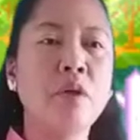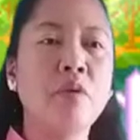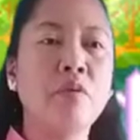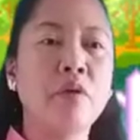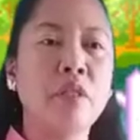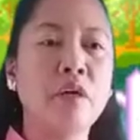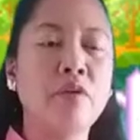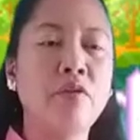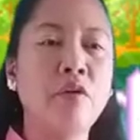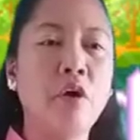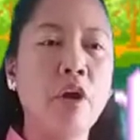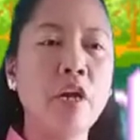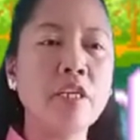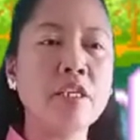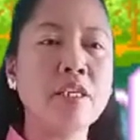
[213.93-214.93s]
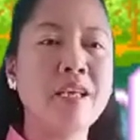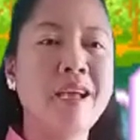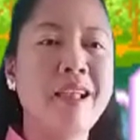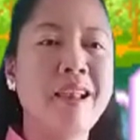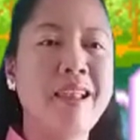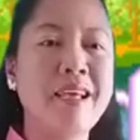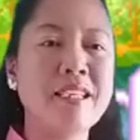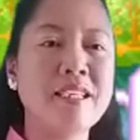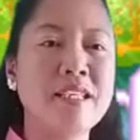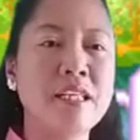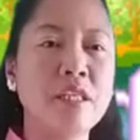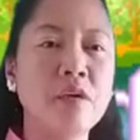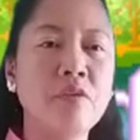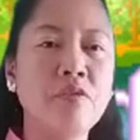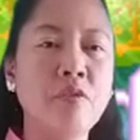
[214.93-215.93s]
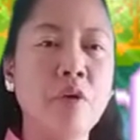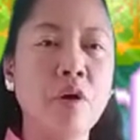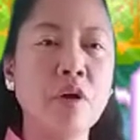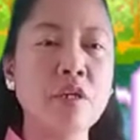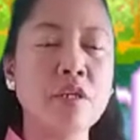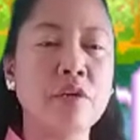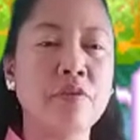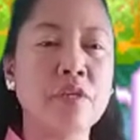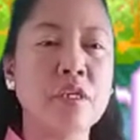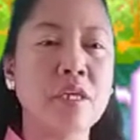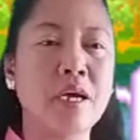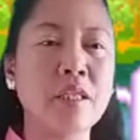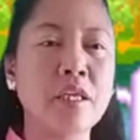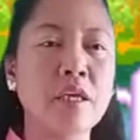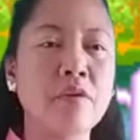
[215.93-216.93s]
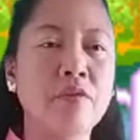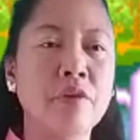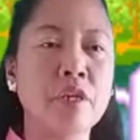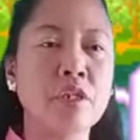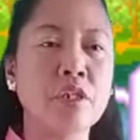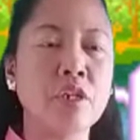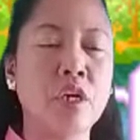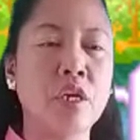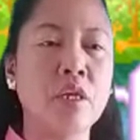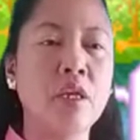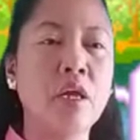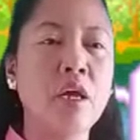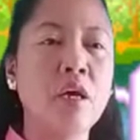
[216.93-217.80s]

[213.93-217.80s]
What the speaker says: with a force less than the force of static friction